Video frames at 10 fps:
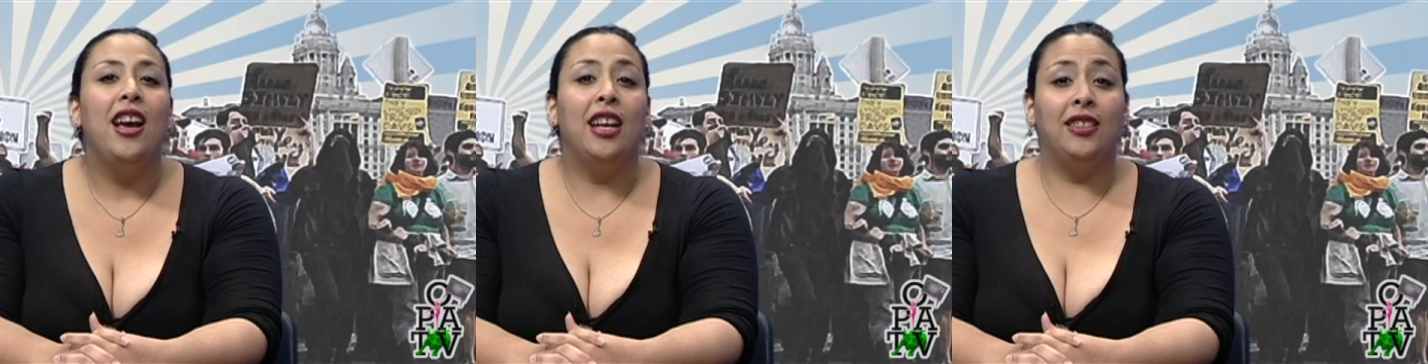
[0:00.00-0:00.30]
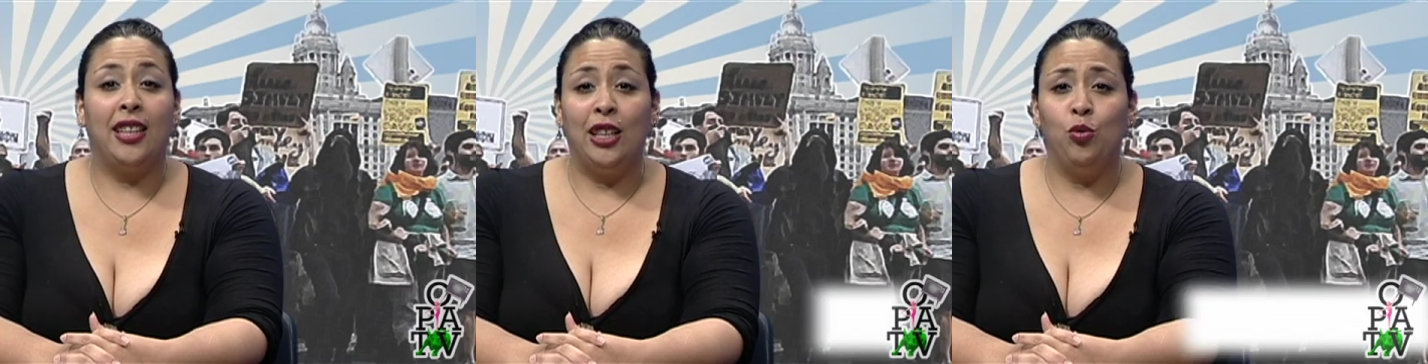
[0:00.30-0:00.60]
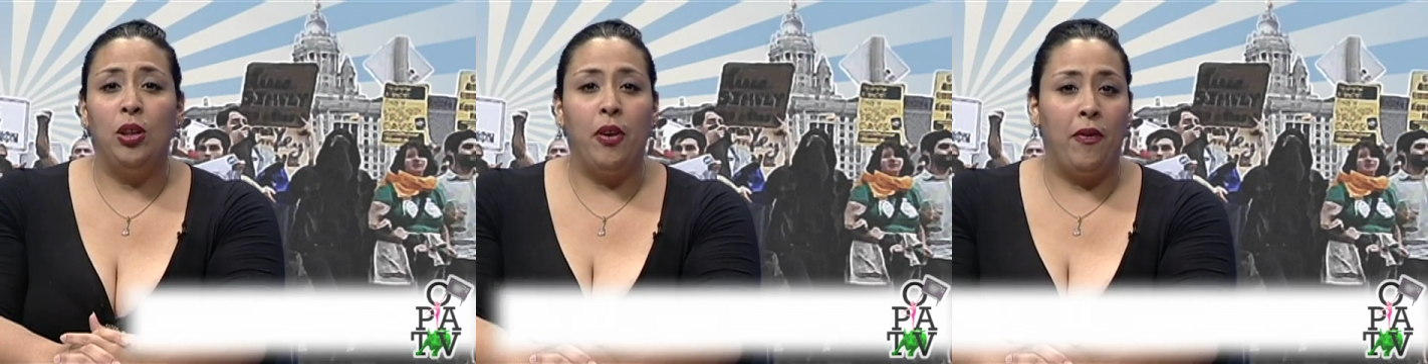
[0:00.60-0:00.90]
A
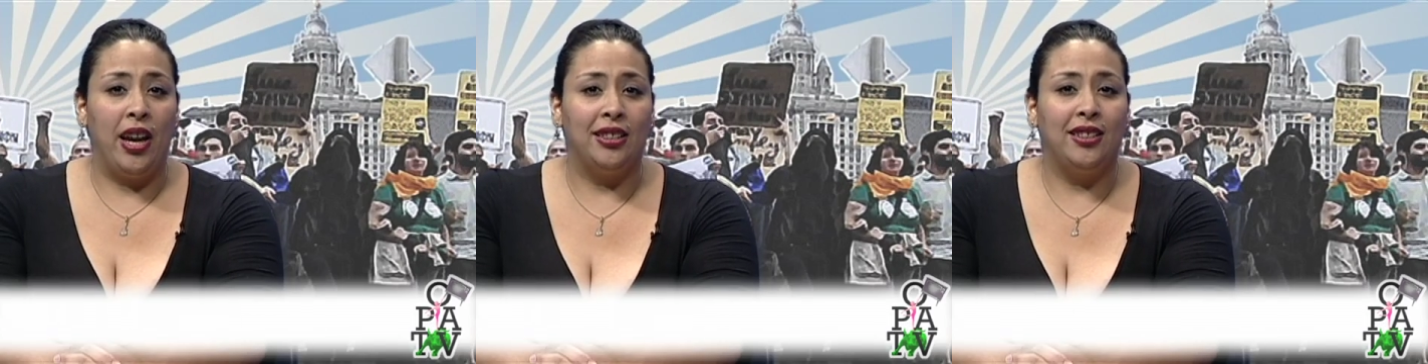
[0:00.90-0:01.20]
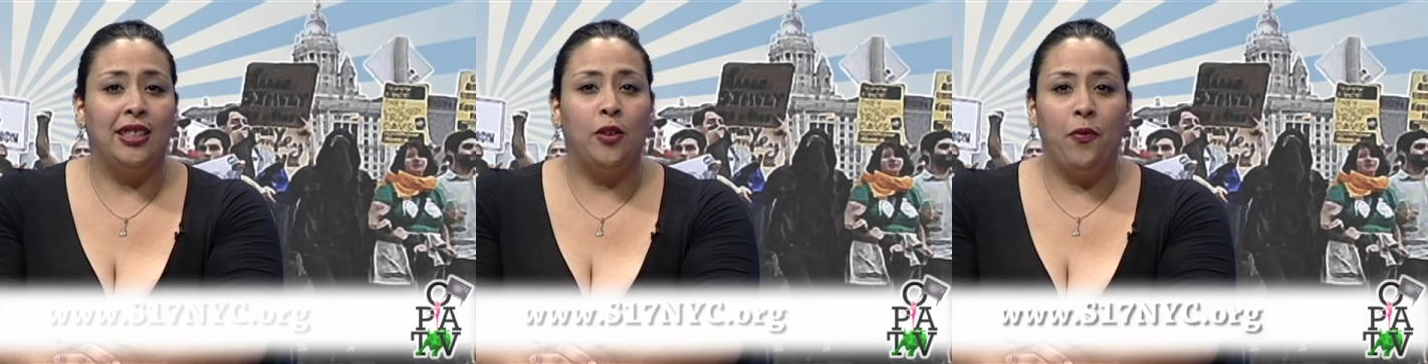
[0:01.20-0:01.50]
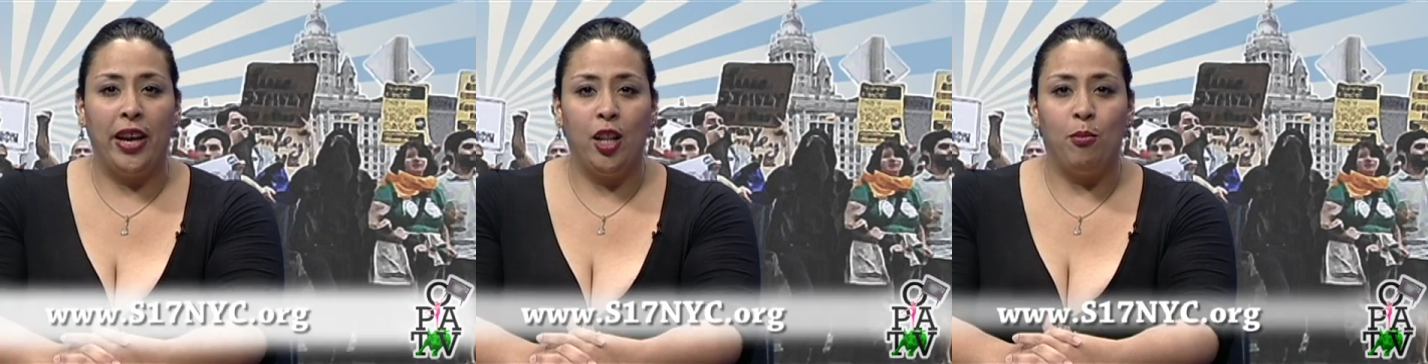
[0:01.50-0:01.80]
schedule of events is
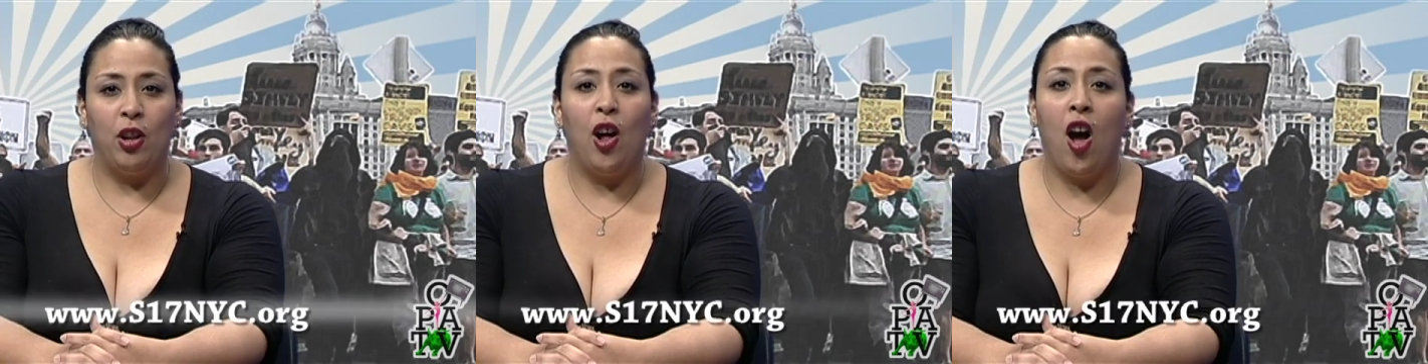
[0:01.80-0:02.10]
available